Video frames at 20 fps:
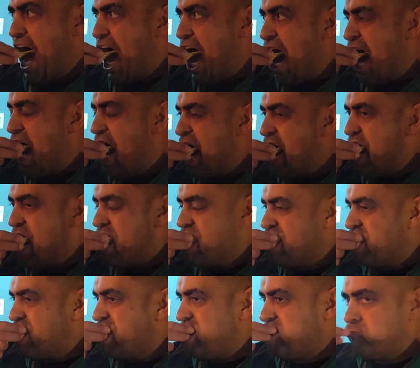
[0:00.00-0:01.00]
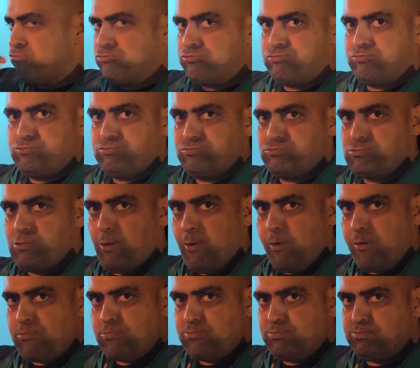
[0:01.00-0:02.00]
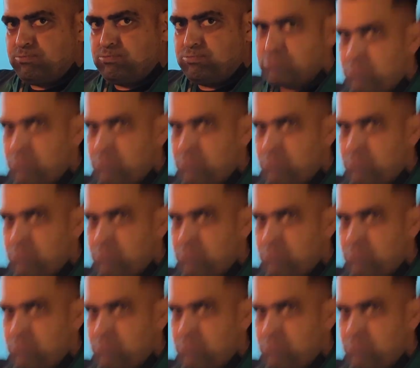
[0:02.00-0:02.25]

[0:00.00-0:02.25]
That's got more of a kick to it than the other one. Trust me, you'll feel